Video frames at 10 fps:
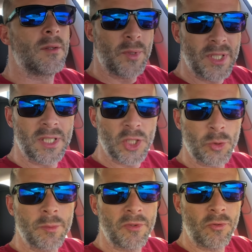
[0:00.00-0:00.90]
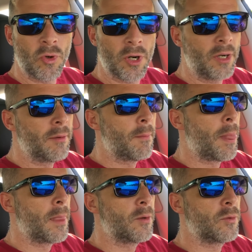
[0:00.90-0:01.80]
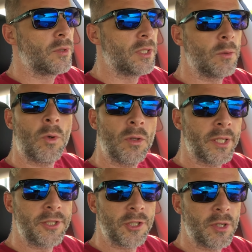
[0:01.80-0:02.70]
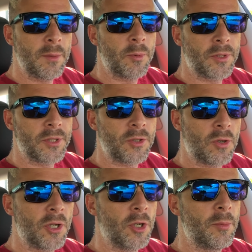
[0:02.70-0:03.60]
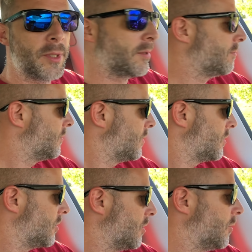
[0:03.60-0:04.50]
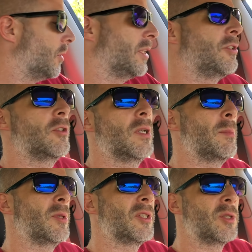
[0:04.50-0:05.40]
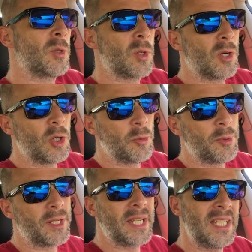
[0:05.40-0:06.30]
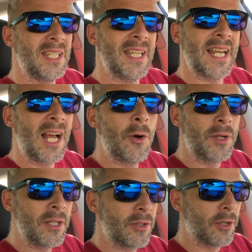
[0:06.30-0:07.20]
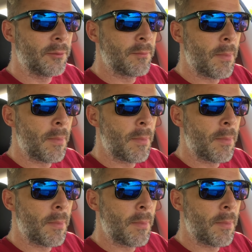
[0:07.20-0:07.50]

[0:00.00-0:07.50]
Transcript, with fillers: We did this one before. It won't let you creep with the door open. So it won't let you creep with the door open and you get out either.